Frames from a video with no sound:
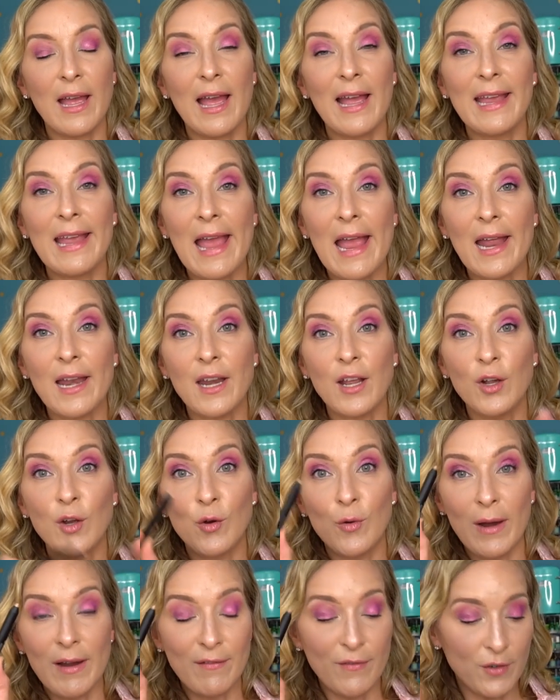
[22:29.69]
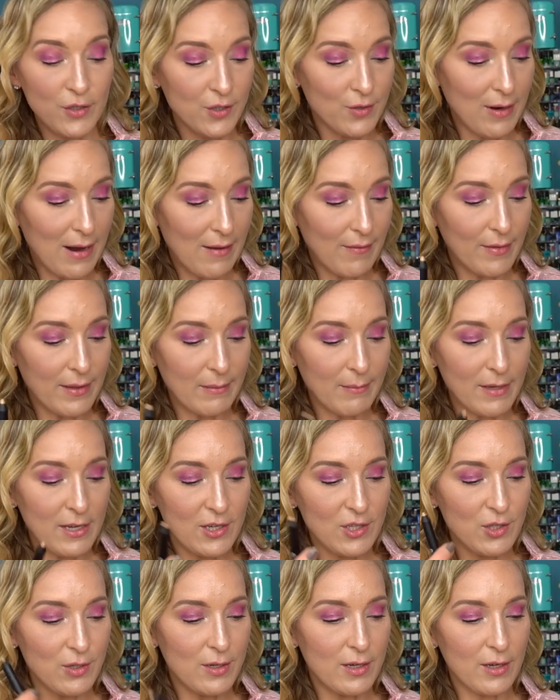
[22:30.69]
again, great for traveling
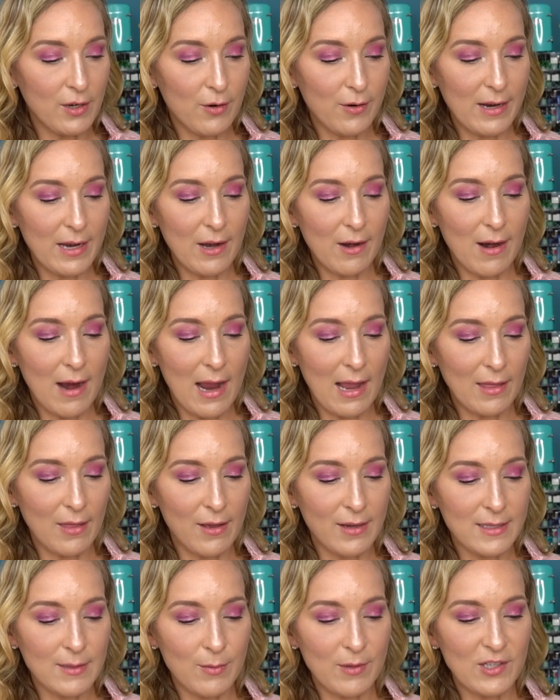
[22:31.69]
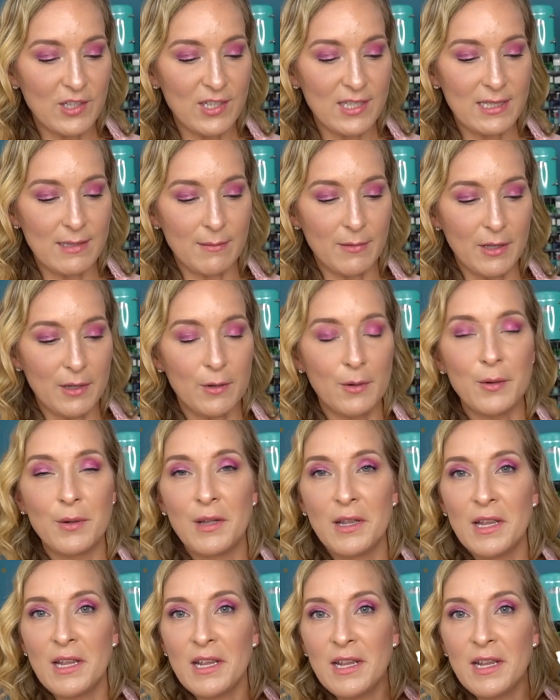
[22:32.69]
because you can create your eye looks with just some little
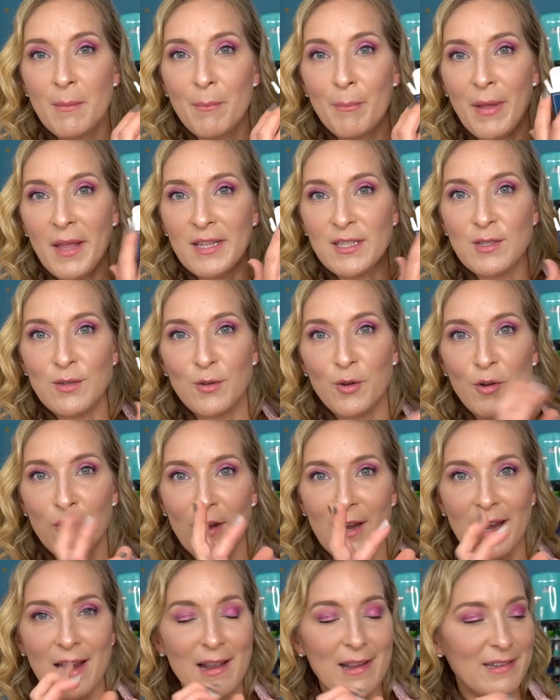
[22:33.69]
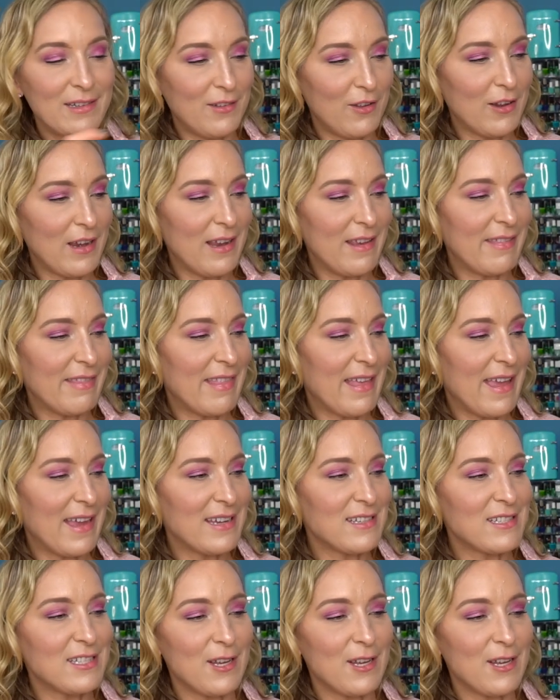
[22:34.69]
pencil crayon looking thing.